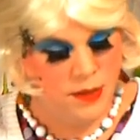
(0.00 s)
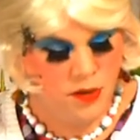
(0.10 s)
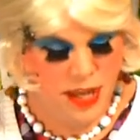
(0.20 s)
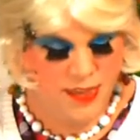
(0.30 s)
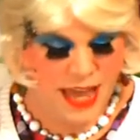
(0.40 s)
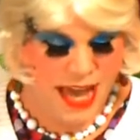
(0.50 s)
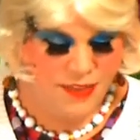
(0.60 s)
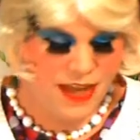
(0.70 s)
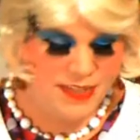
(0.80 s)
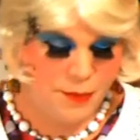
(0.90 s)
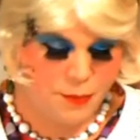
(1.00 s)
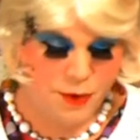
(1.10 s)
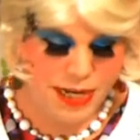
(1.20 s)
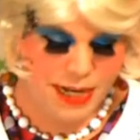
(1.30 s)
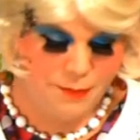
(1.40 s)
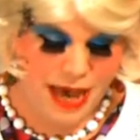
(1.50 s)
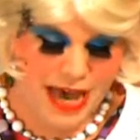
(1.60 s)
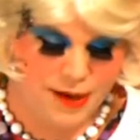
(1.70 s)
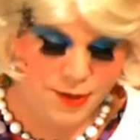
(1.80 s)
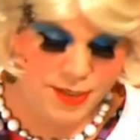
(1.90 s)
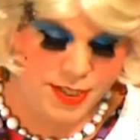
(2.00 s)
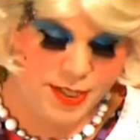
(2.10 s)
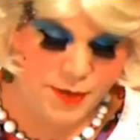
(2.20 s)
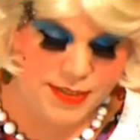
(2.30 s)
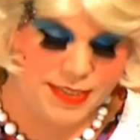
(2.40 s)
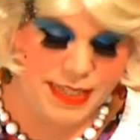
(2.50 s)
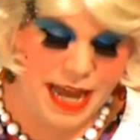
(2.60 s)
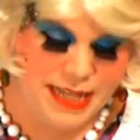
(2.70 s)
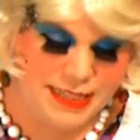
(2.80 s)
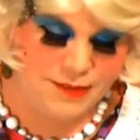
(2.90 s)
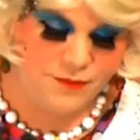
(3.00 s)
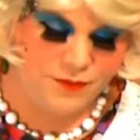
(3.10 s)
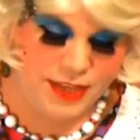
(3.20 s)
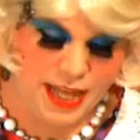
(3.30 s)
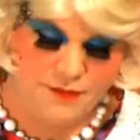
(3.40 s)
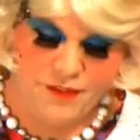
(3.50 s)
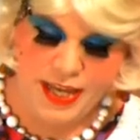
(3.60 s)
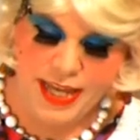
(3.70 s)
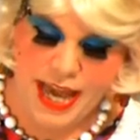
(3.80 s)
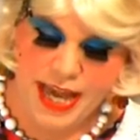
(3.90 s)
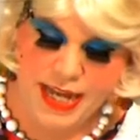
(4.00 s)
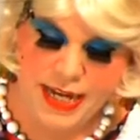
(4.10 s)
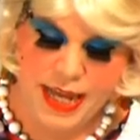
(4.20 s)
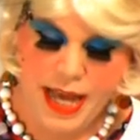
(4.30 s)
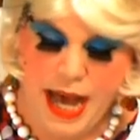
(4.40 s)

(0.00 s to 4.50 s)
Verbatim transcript: Look at that. That's a pretty batter, too. It's nice and fluffy, and...